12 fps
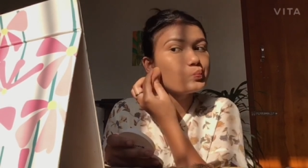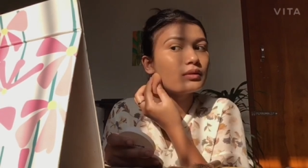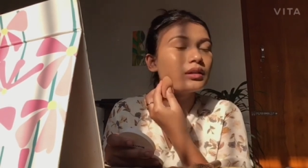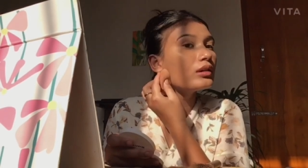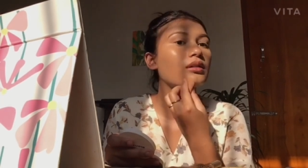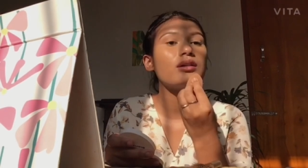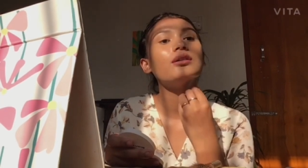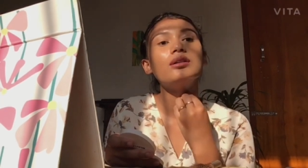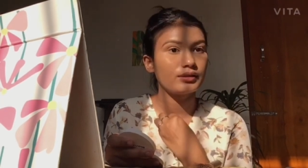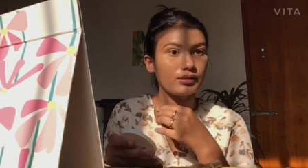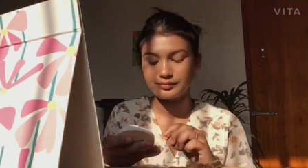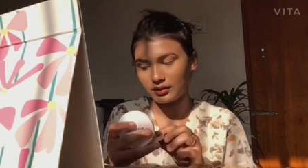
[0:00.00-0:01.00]
I'll just use
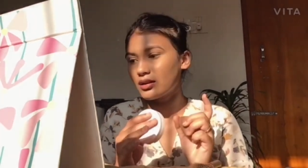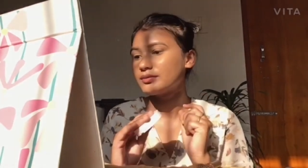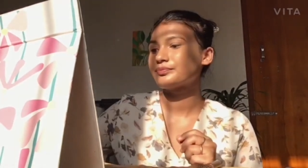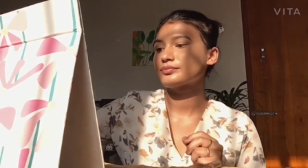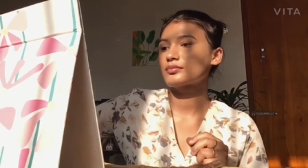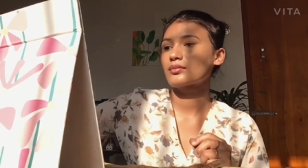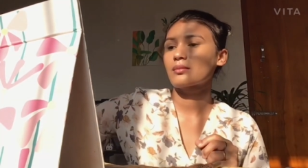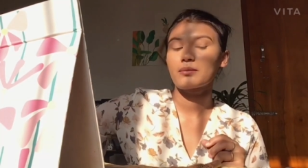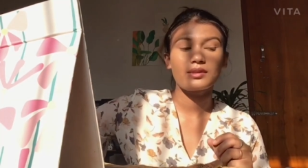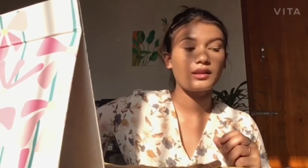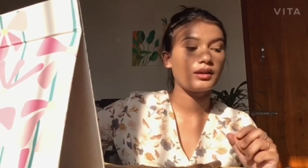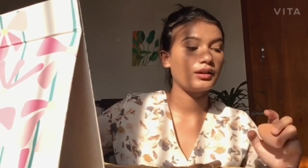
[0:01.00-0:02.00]
a little amount of
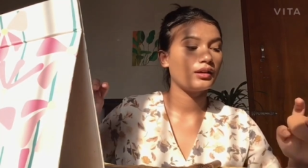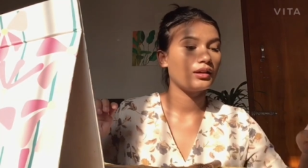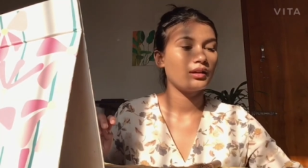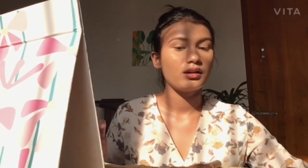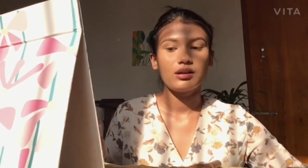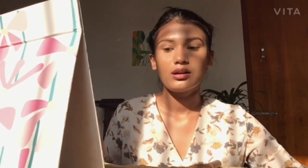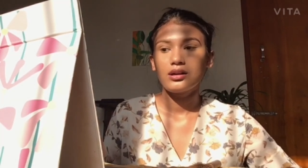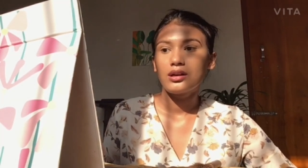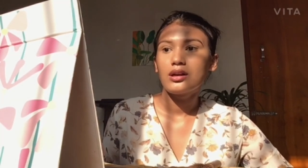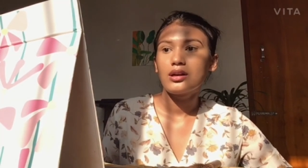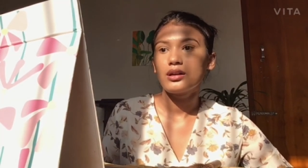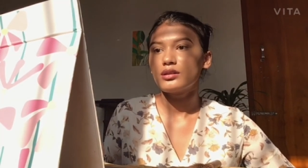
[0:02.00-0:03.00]
it,
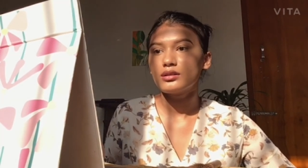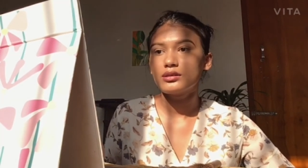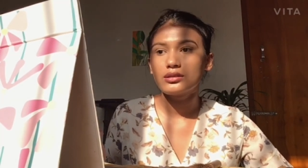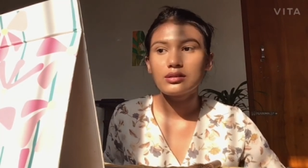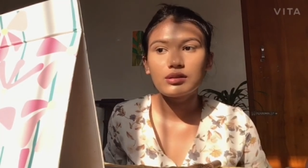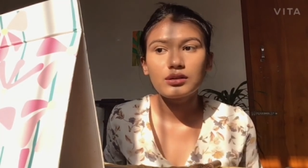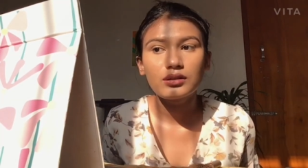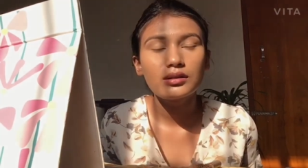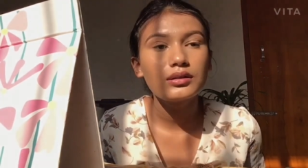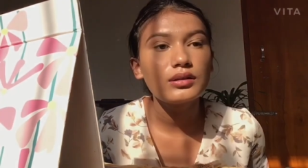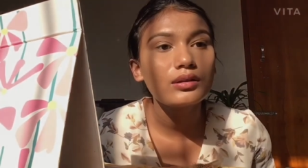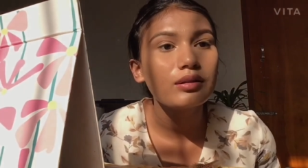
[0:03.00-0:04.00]
because it's
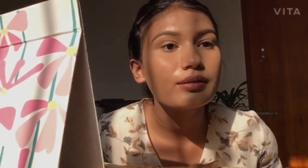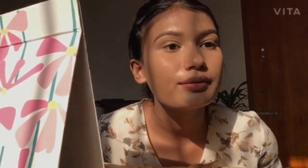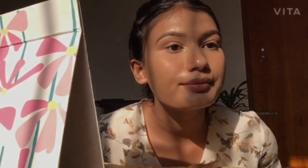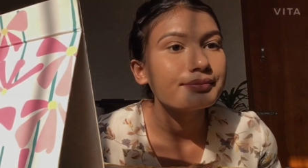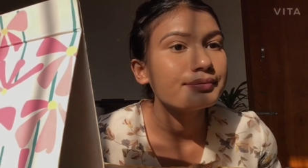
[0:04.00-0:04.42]
has